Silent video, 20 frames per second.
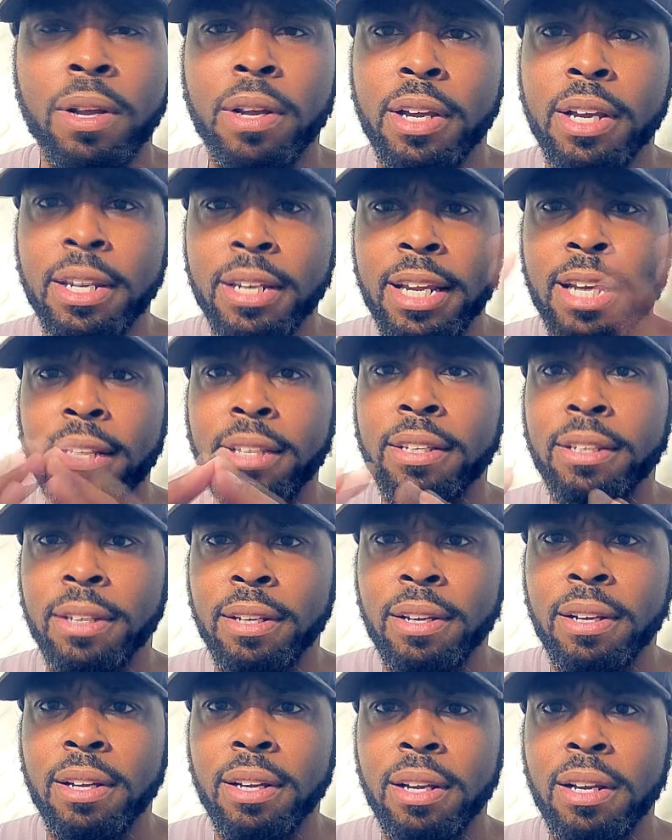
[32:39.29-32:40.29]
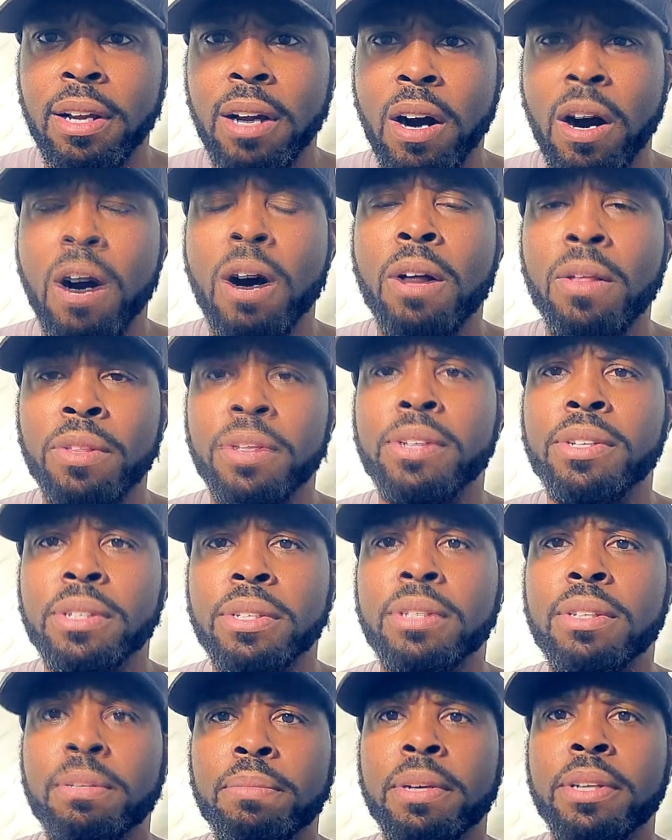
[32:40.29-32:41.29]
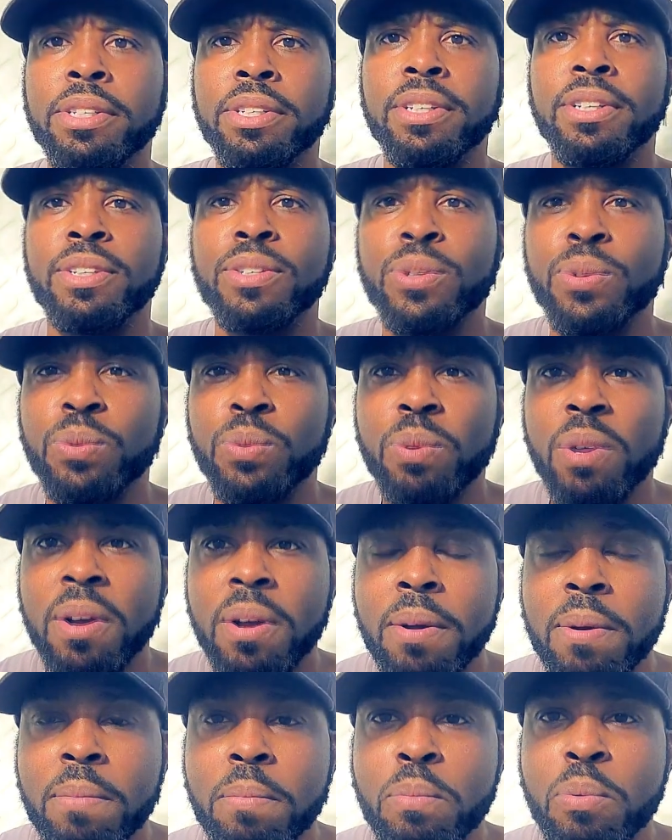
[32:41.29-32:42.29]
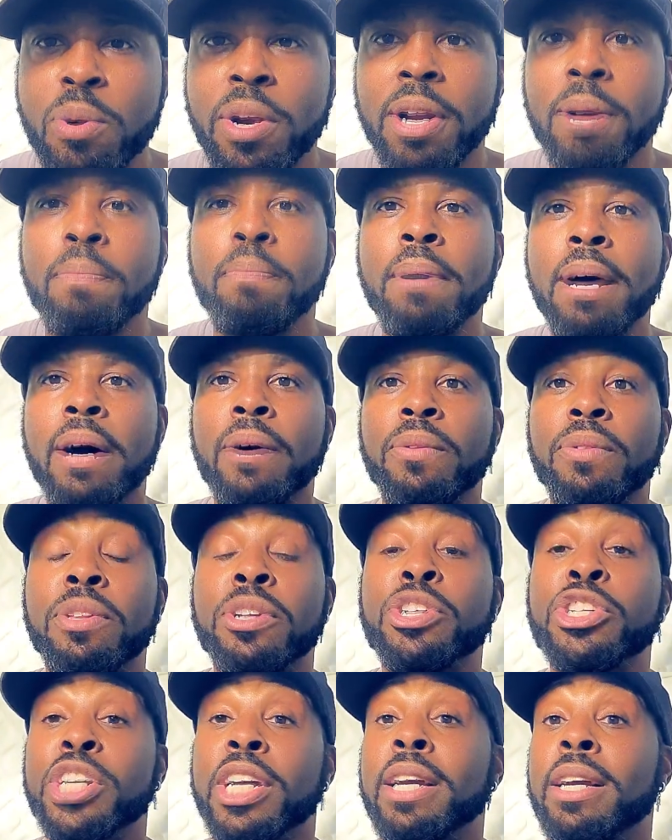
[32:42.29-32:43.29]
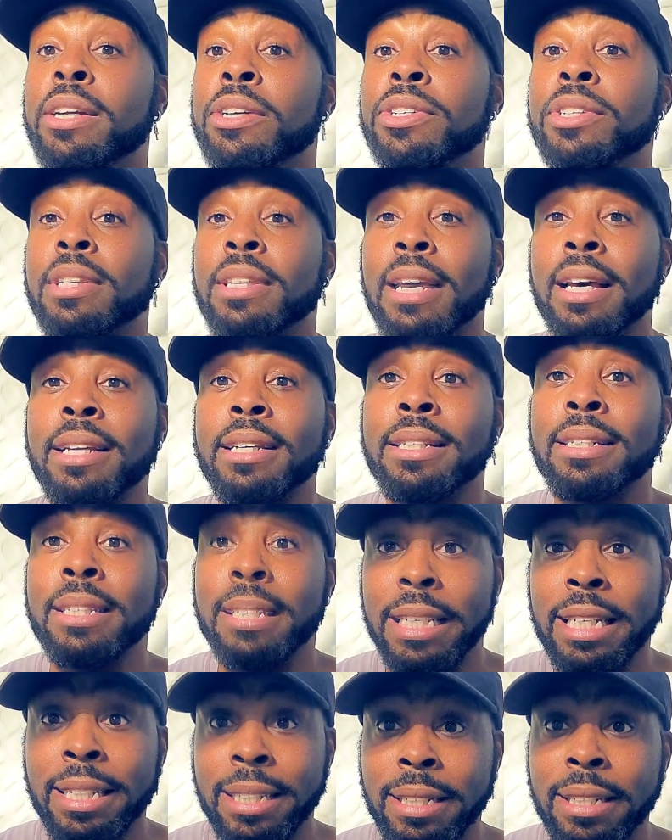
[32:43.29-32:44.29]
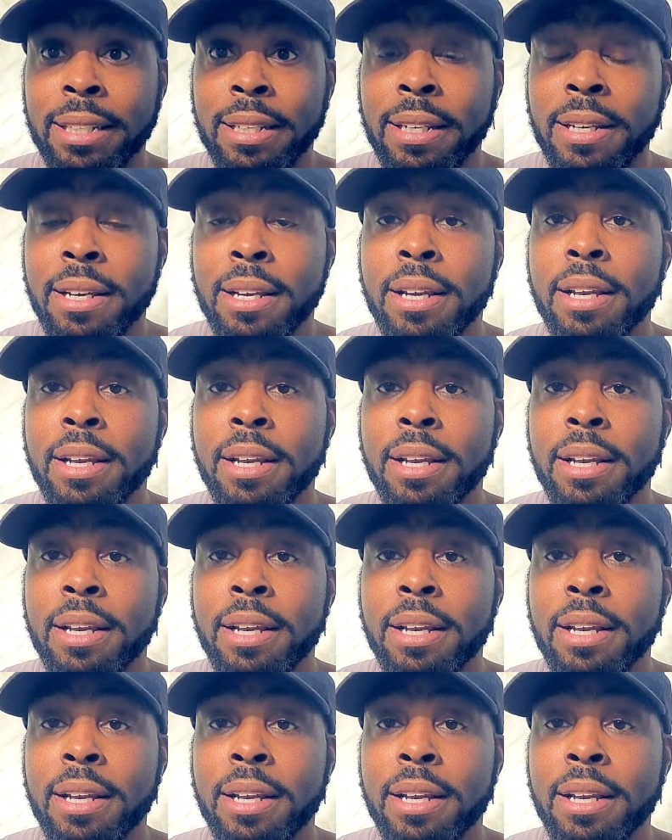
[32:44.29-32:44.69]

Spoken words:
connected on this dimension to bring about the change that is needed.